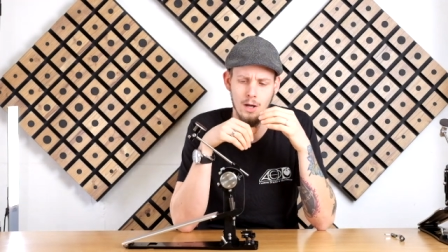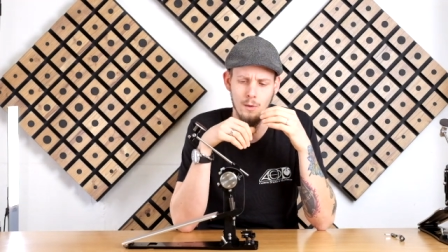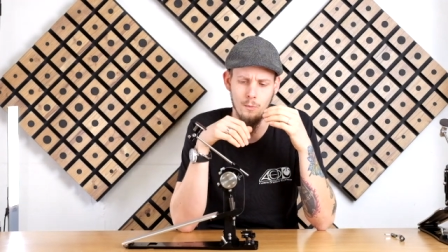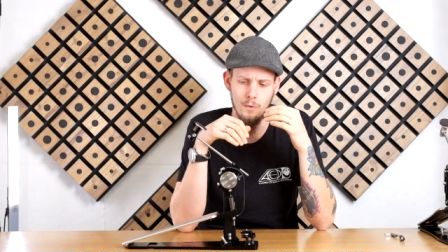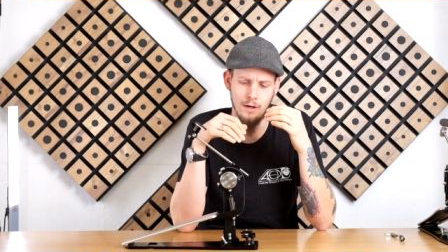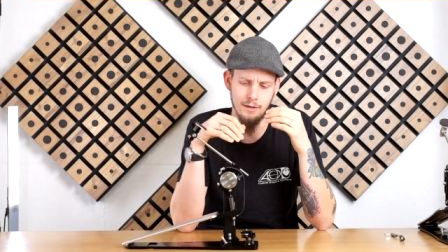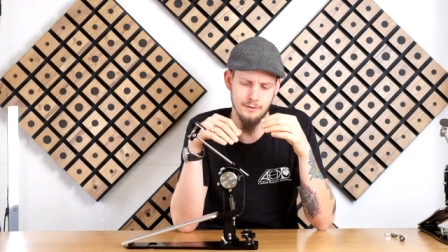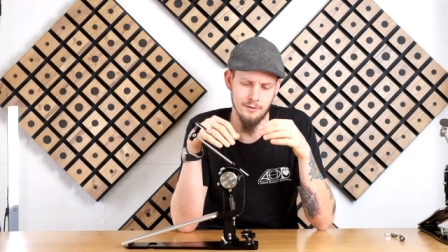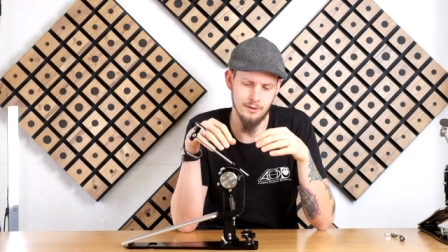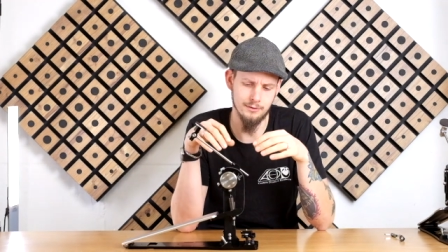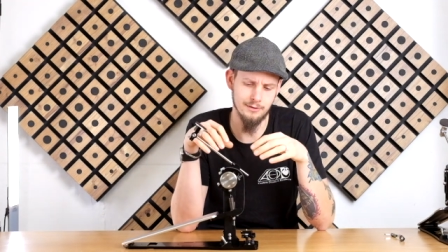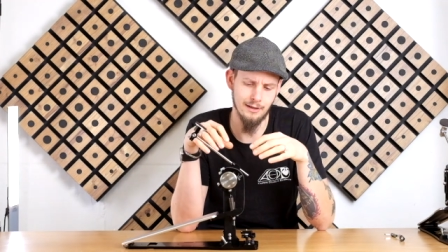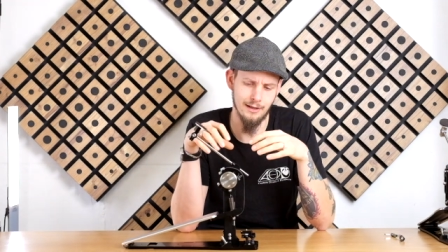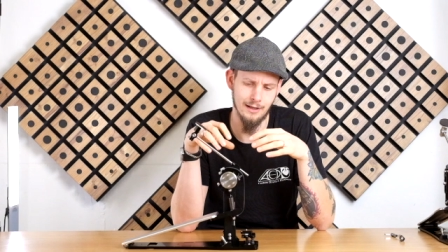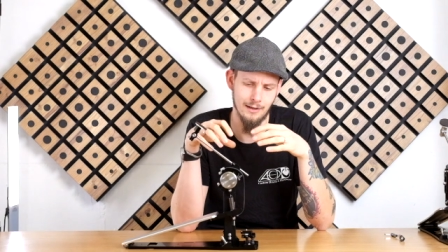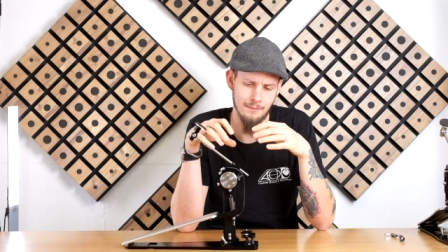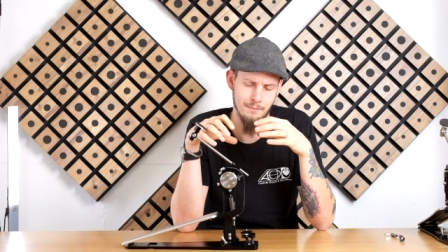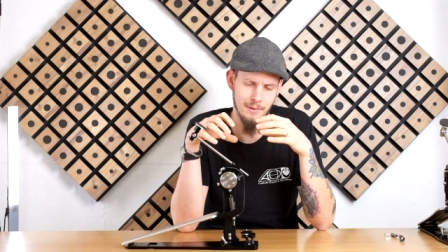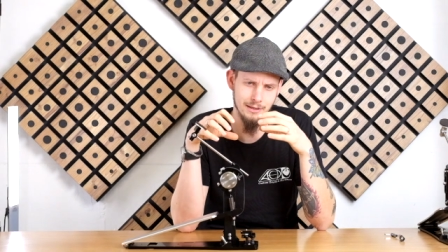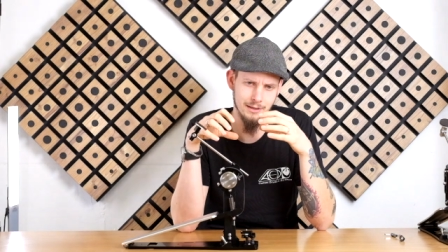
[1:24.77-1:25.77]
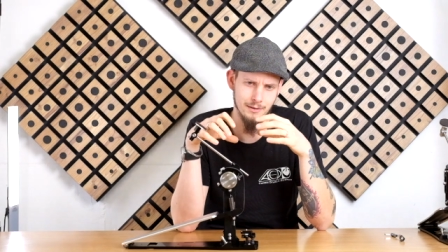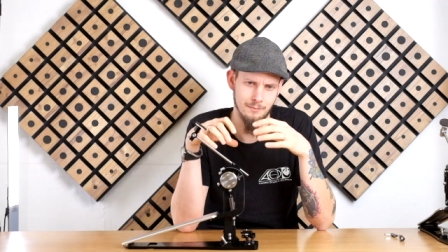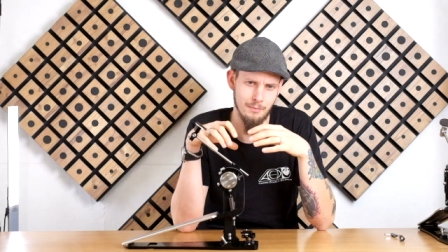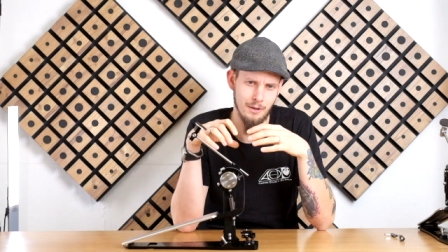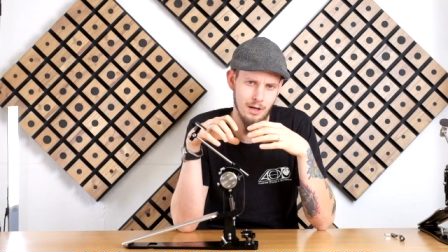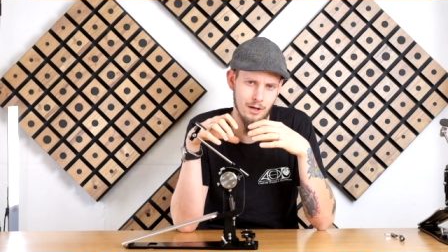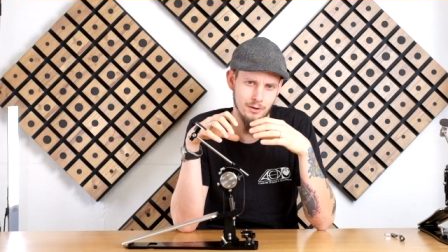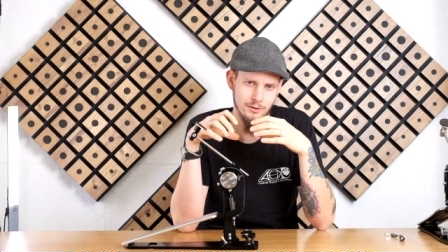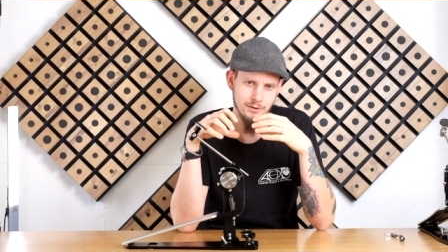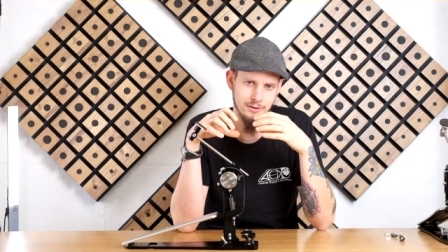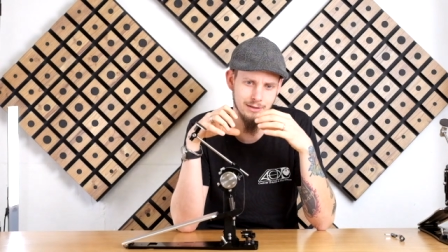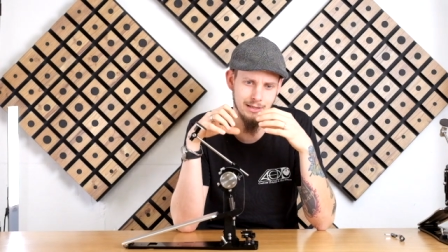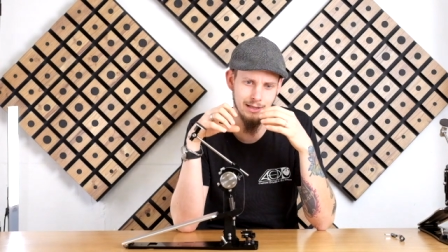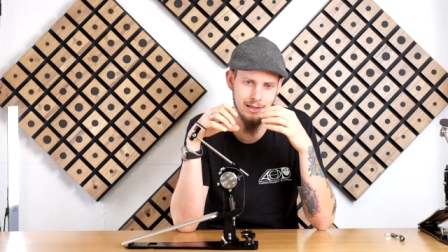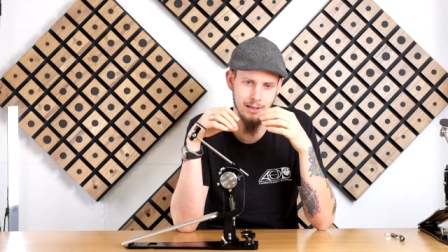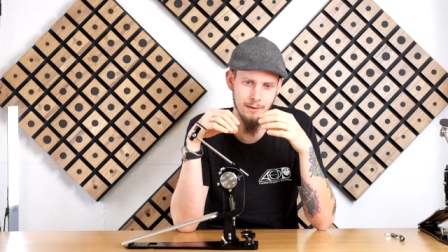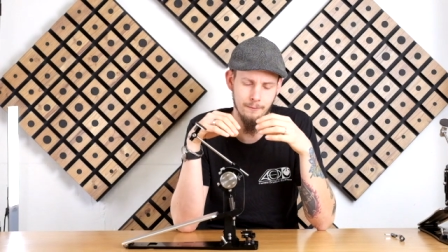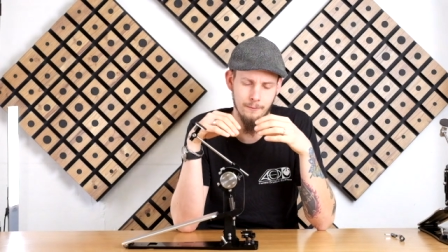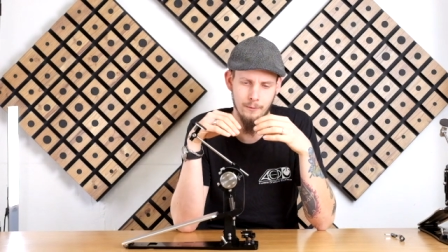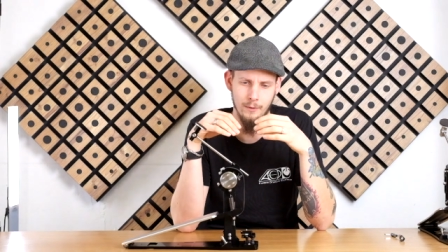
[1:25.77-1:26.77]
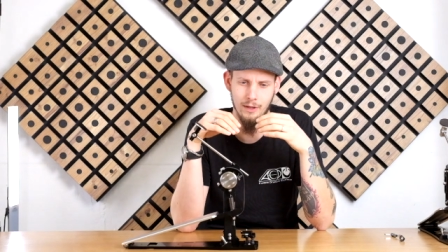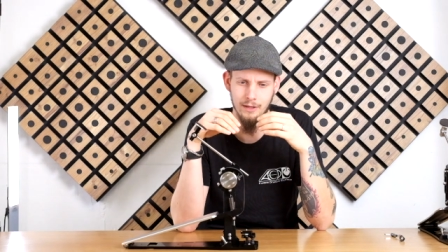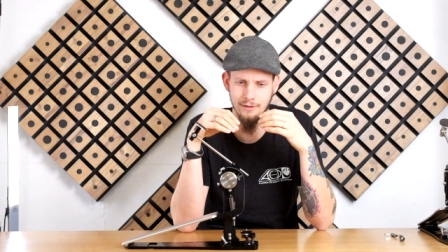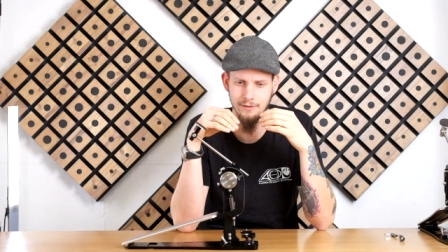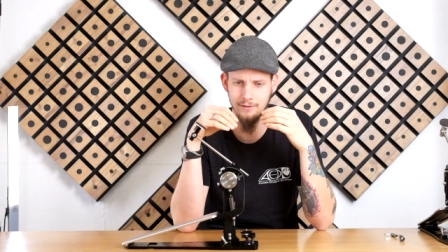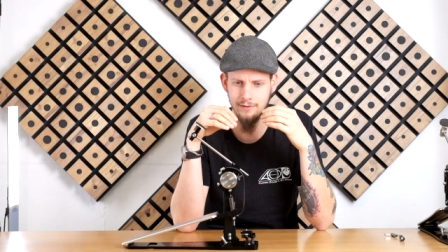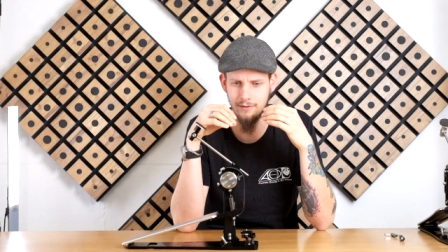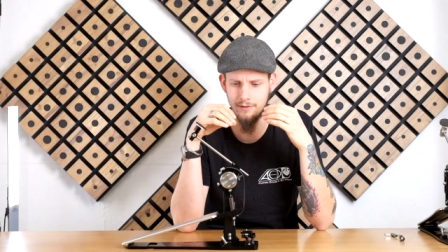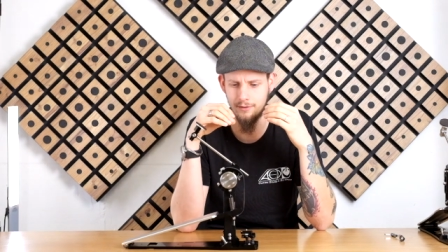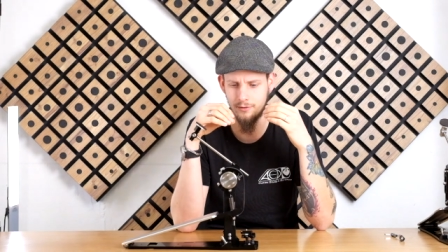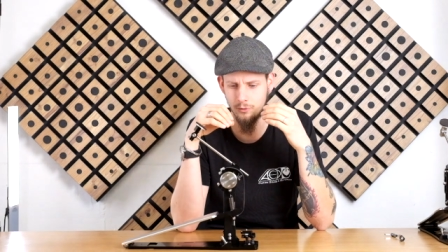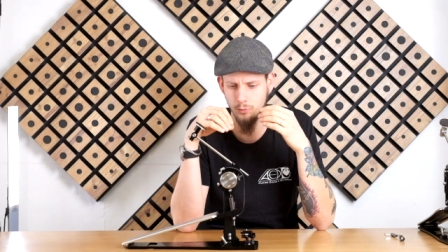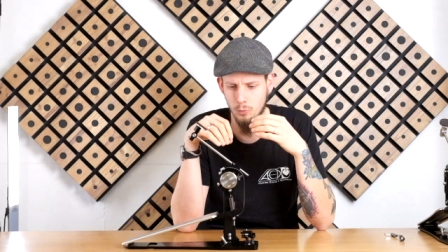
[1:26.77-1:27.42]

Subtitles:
where I talked a little bit about the different